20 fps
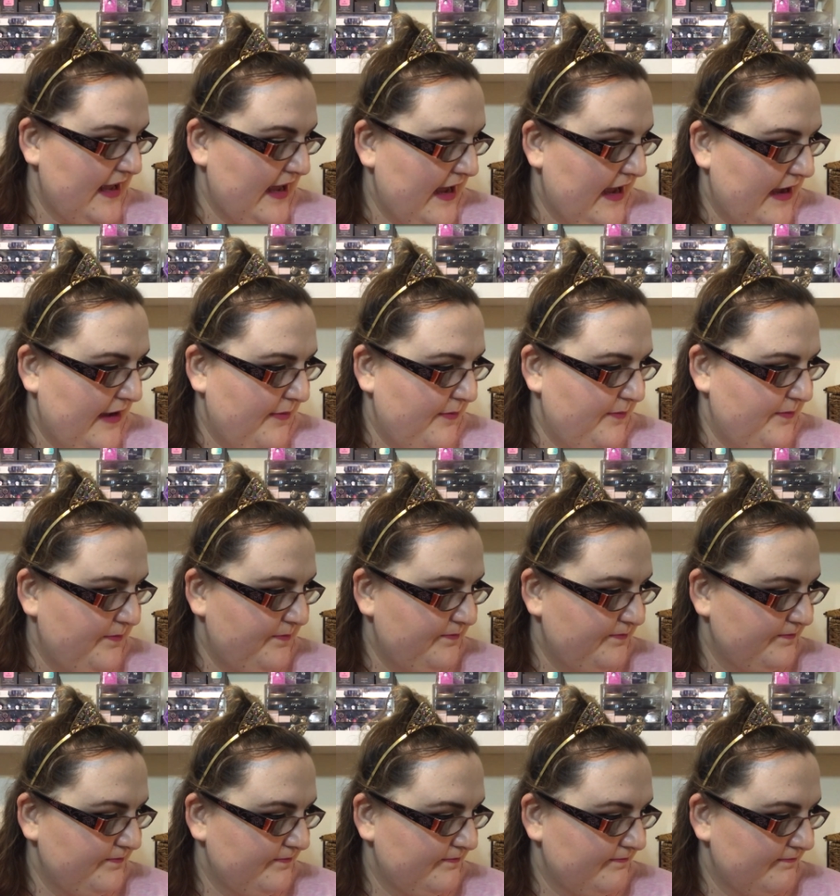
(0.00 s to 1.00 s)
So
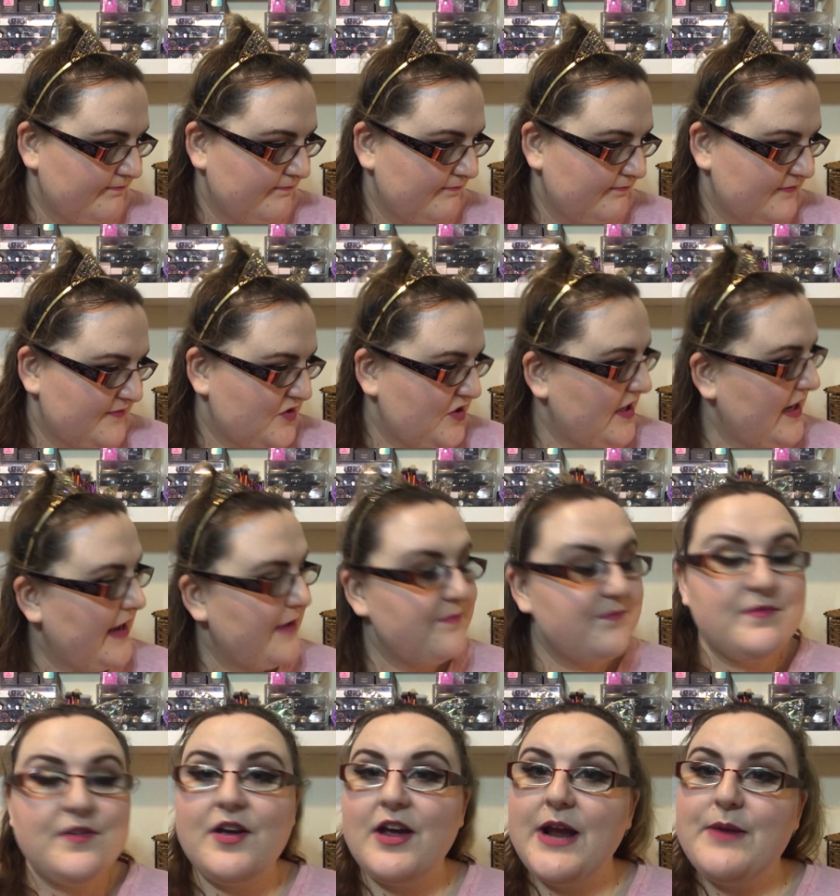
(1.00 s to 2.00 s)
yeah,
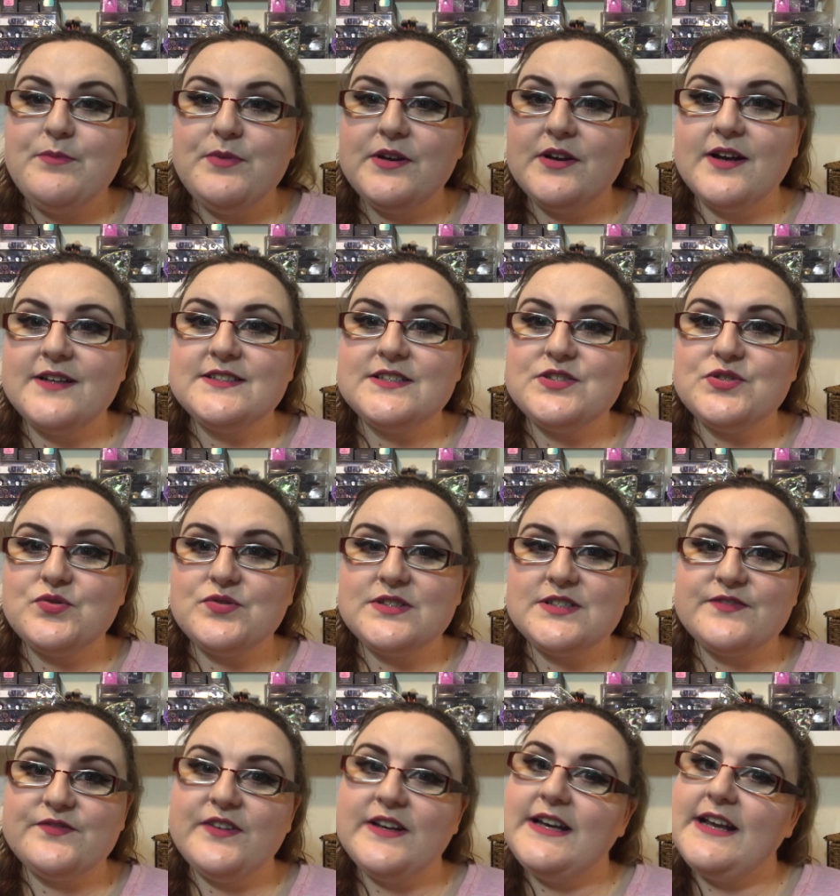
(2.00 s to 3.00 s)
I hope you guys enjoyed
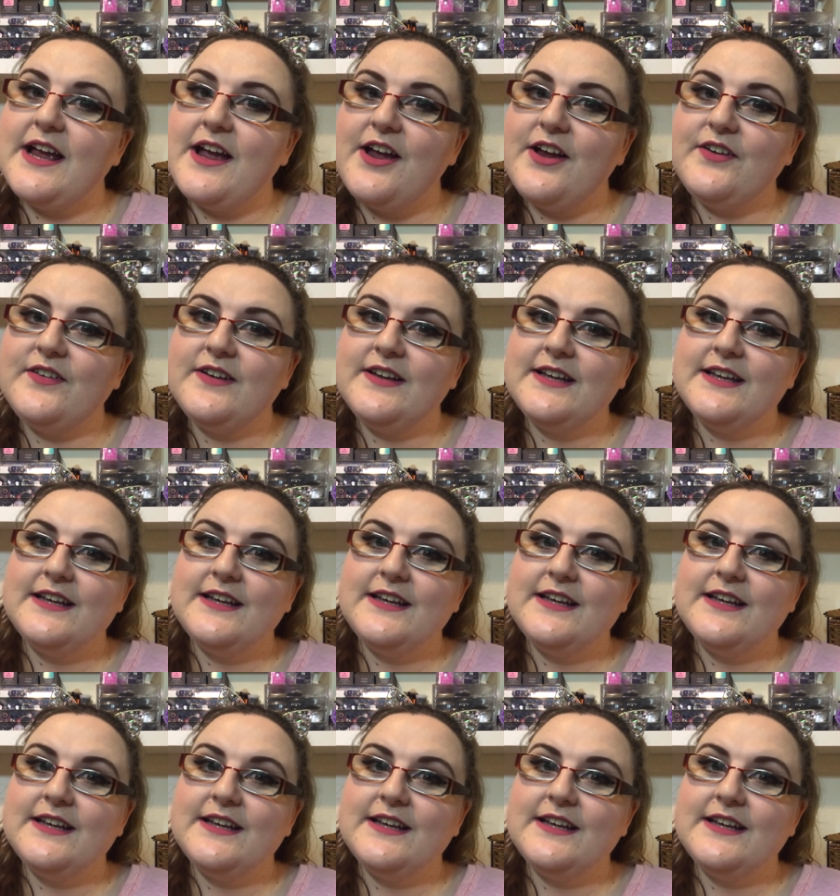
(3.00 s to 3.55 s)
this video.